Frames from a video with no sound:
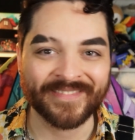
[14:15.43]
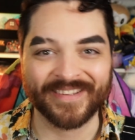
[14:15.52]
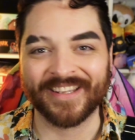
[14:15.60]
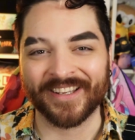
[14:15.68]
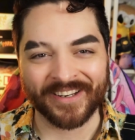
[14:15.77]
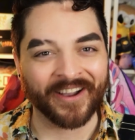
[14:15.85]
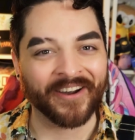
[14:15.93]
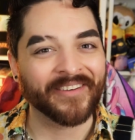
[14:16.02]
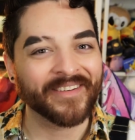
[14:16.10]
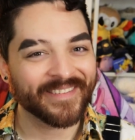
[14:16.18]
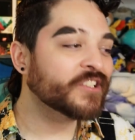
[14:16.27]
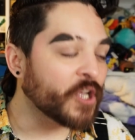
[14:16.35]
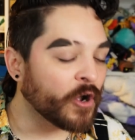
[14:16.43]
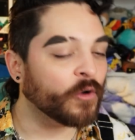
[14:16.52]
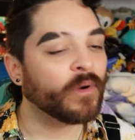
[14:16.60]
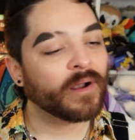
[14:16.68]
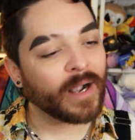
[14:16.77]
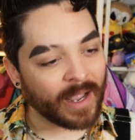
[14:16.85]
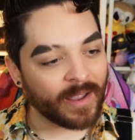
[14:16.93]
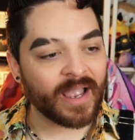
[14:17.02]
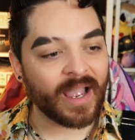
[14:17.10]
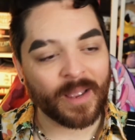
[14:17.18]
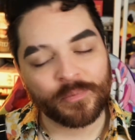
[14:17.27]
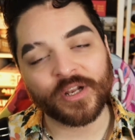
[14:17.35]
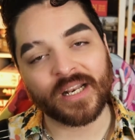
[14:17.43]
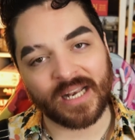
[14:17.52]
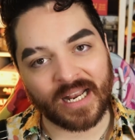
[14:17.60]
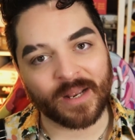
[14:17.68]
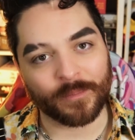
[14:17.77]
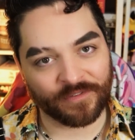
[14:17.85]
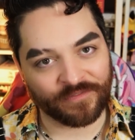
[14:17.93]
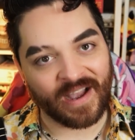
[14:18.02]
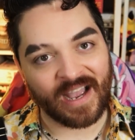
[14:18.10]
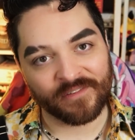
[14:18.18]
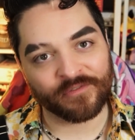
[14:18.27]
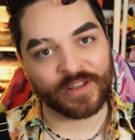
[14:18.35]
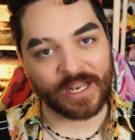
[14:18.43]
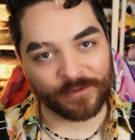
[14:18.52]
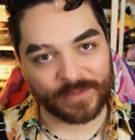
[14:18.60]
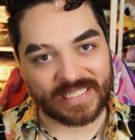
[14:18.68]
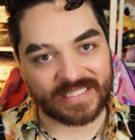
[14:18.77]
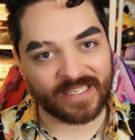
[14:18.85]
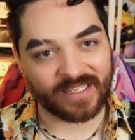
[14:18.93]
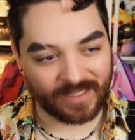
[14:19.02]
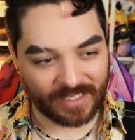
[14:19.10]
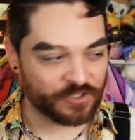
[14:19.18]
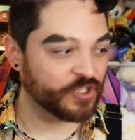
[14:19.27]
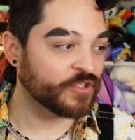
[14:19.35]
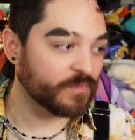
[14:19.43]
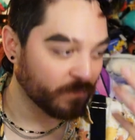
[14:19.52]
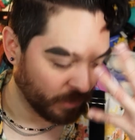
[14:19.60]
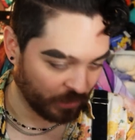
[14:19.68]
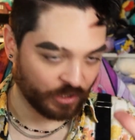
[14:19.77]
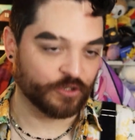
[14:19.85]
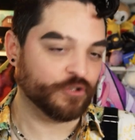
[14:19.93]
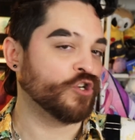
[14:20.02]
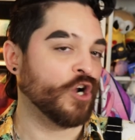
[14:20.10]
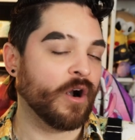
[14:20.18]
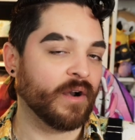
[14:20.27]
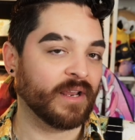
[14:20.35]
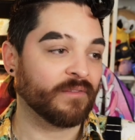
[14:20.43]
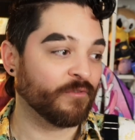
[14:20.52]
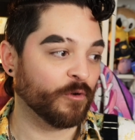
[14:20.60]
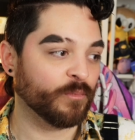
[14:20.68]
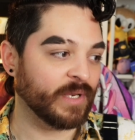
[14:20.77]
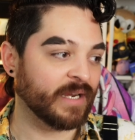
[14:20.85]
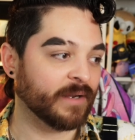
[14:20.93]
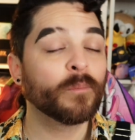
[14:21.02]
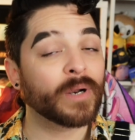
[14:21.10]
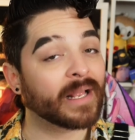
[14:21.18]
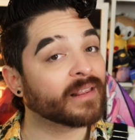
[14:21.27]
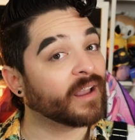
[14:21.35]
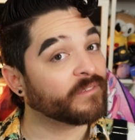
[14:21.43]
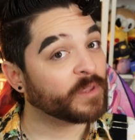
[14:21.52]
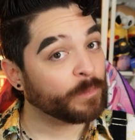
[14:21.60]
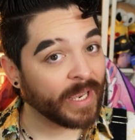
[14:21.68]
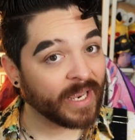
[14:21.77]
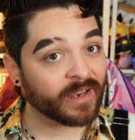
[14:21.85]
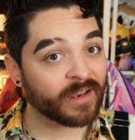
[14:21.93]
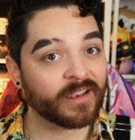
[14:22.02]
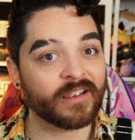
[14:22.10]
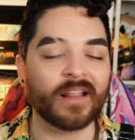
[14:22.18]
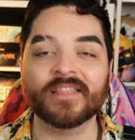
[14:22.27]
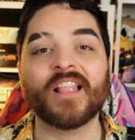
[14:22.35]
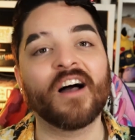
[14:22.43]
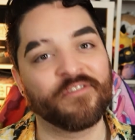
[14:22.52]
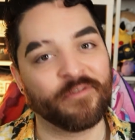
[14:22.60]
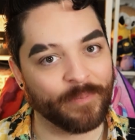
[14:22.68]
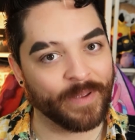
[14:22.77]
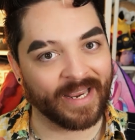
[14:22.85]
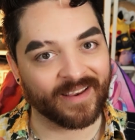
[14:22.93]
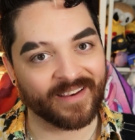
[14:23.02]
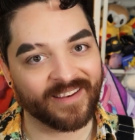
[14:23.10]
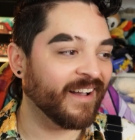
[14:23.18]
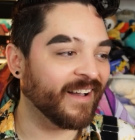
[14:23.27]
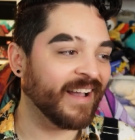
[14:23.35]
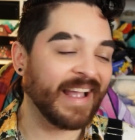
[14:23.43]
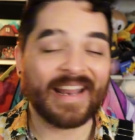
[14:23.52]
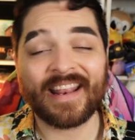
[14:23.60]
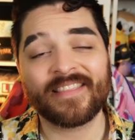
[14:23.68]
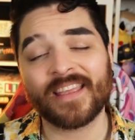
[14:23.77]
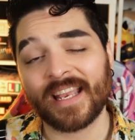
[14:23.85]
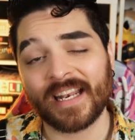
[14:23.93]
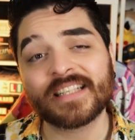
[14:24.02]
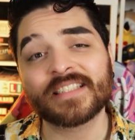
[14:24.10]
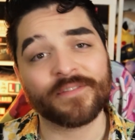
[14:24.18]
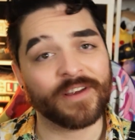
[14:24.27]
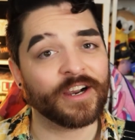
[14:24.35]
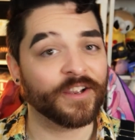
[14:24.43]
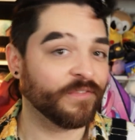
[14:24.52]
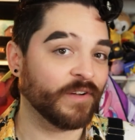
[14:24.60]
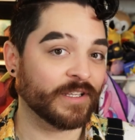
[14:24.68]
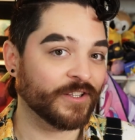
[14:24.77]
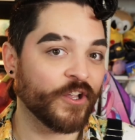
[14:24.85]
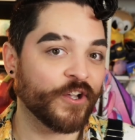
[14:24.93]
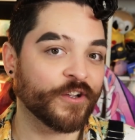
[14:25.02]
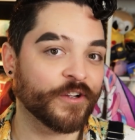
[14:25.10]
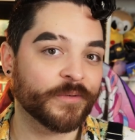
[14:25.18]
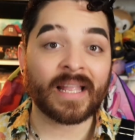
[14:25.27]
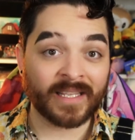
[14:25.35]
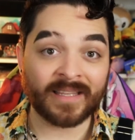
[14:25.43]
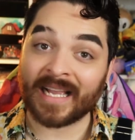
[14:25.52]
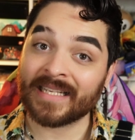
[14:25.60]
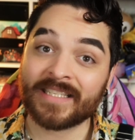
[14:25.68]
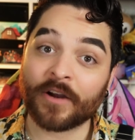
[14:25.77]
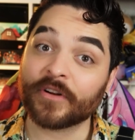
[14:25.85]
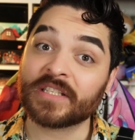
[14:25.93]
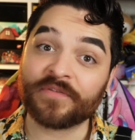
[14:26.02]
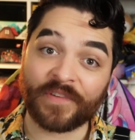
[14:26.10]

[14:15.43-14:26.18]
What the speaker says: You know? So I put it at number 5 for that reason. It's just a little jarring for me. But I love the pink, and I think it is a very fun look. And then last out is